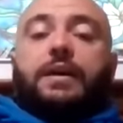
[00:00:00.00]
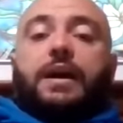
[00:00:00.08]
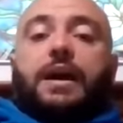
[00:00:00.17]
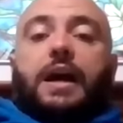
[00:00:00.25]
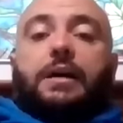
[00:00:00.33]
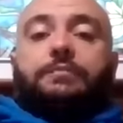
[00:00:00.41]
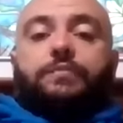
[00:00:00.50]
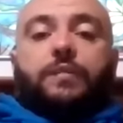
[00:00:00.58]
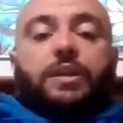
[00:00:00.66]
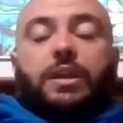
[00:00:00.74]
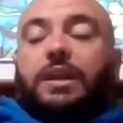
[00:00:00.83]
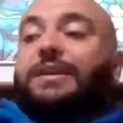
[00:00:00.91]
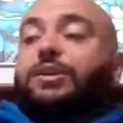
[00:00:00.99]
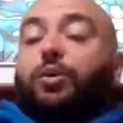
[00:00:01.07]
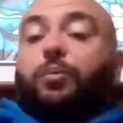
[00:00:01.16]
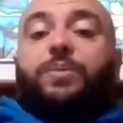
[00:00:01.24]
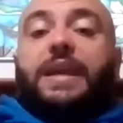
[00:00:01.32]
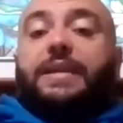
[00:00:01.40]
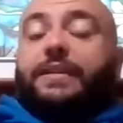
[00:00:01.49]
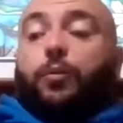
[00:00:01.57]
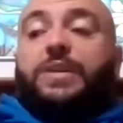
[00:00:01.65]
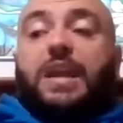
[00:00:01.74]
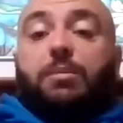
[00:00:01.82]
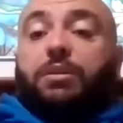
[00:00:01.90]
They'll be
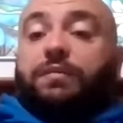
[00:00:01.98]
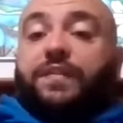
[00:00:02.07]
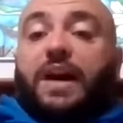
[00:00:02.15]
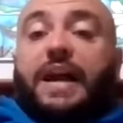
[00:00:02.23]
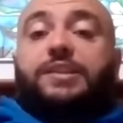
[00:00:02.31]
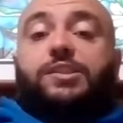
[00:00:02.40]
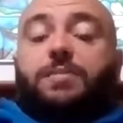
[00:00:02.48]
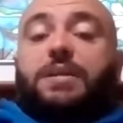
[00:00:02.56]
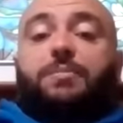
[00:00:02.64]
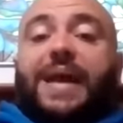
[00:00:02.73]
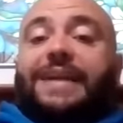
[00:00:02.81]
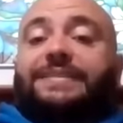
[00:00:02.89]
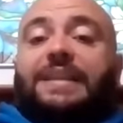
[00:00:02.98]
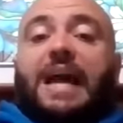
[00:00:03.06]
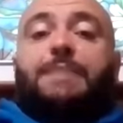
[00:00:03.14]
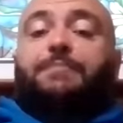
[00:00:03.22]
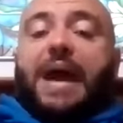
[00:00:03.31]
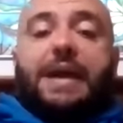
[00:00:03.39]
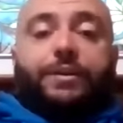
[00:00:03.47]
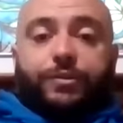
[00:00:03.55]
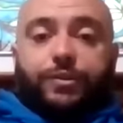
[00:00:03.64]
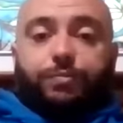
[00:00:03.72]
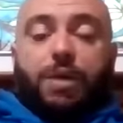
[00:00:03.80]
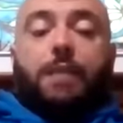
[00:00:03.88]
able to find some impact
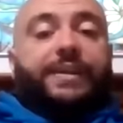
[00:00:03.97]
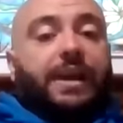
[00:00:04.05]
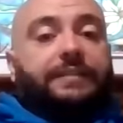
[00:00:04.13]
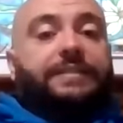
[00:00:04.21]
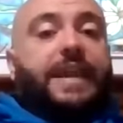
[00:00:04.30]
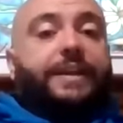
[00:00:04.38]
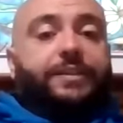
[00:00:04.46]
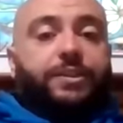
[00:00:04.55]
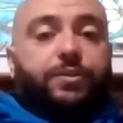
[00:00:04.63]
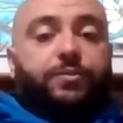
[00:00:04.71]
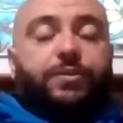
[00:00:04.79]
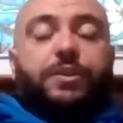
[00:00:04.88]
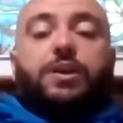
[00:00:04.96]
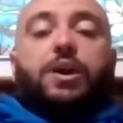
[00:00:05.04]
linebackers probably on day two.